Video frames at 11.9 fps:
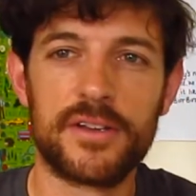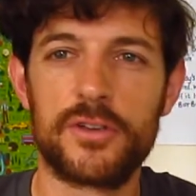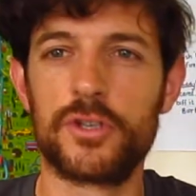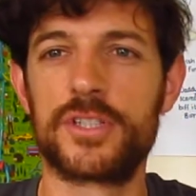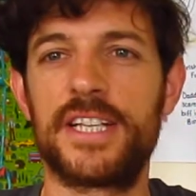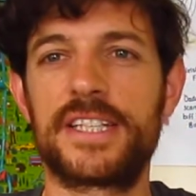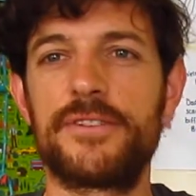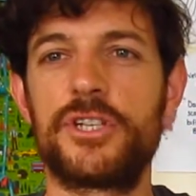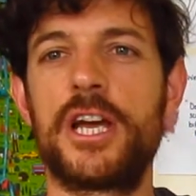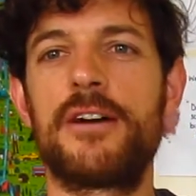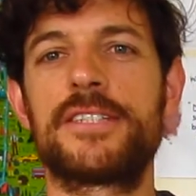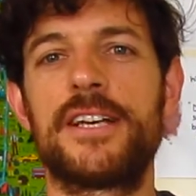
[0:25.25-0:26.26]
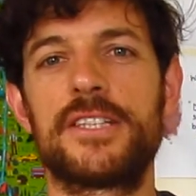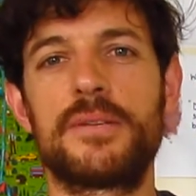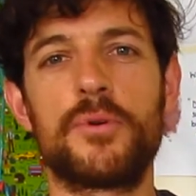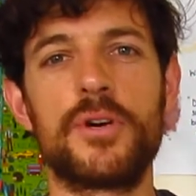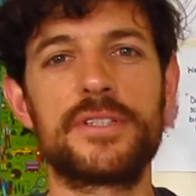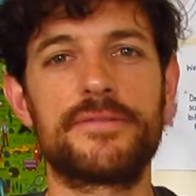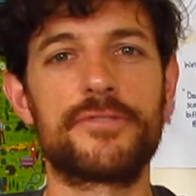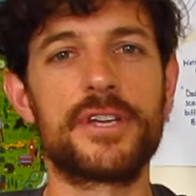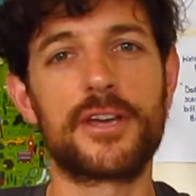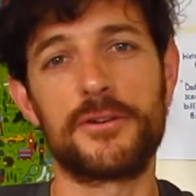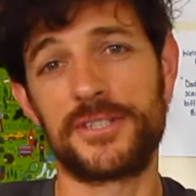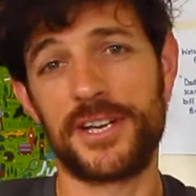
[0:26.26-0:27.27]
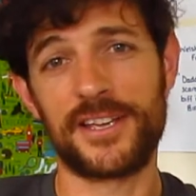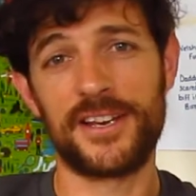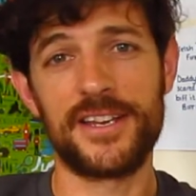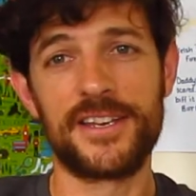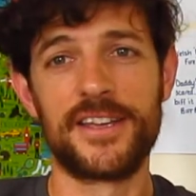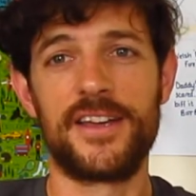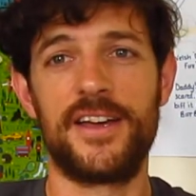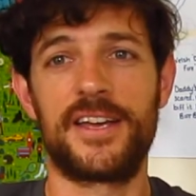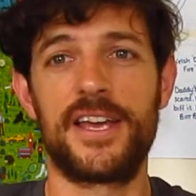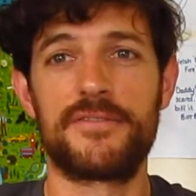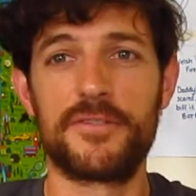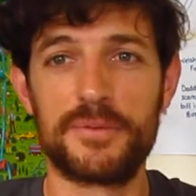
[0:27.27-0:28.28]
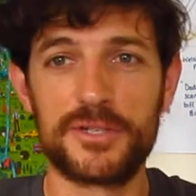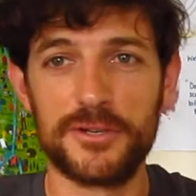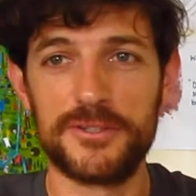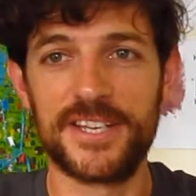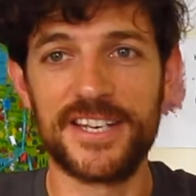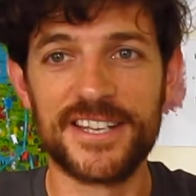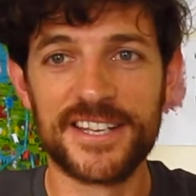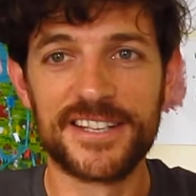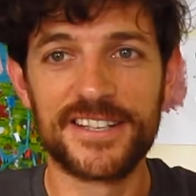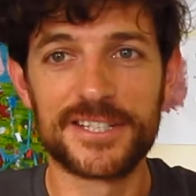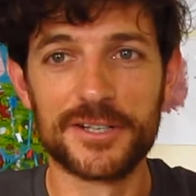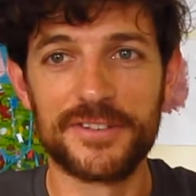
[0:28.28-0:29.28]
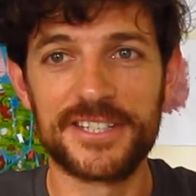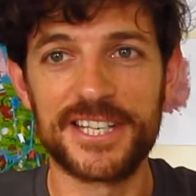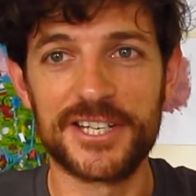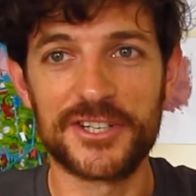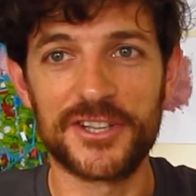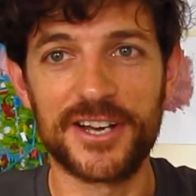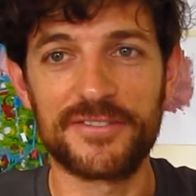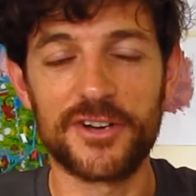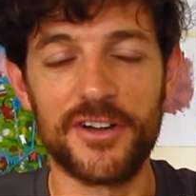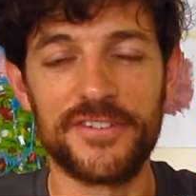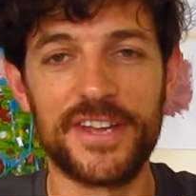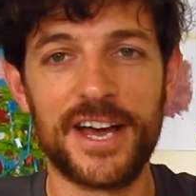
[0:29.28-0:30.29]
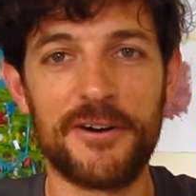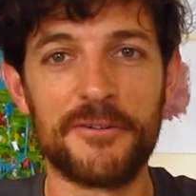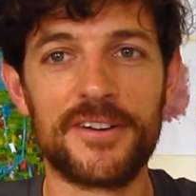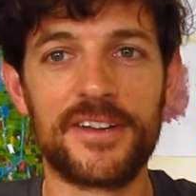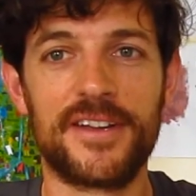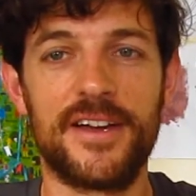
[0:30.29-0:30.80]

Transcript: I'd also like to give a shout out to the boys at Freeco Cycling again for producing this lovely t-shirt that I've got on now.